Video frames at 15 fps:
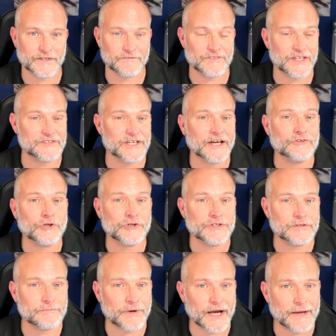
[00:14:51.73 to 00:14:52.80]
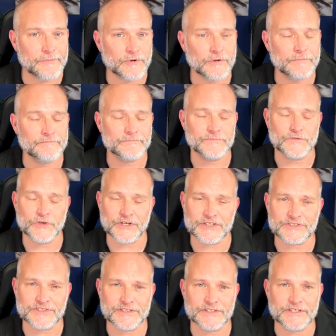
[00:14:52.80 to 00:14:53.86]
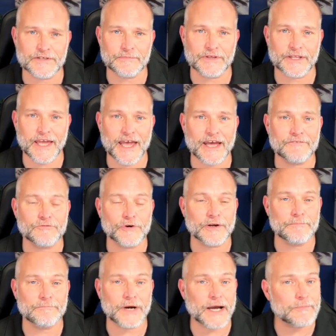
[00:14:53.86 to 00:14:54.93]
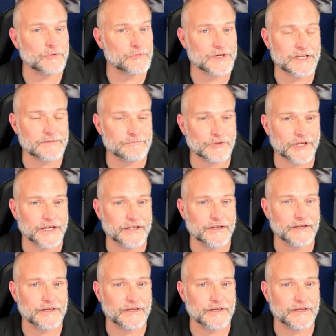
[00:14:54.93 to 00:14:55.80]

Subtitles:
If they downloaded a Bible, you could send them an ad for a Bible reading plan.